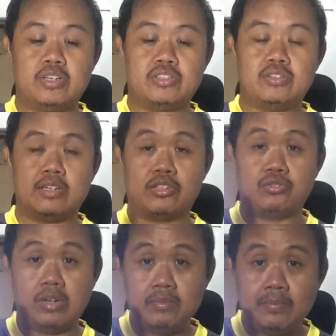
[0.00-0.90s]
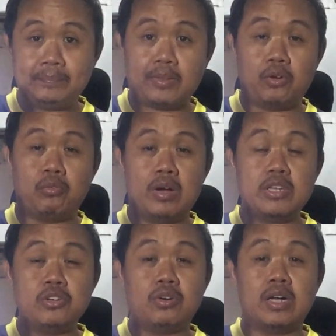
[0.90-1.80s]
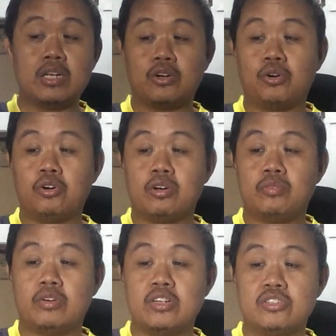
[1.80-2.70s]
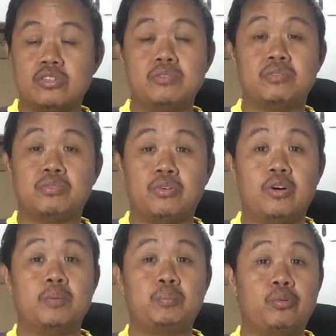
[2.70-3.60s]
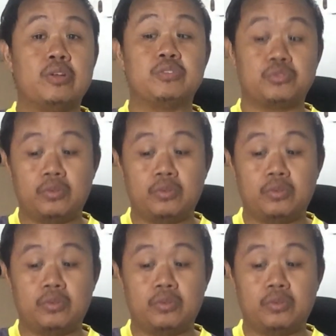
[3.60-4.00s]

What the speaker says: version is 12. One UI core version 4.1. So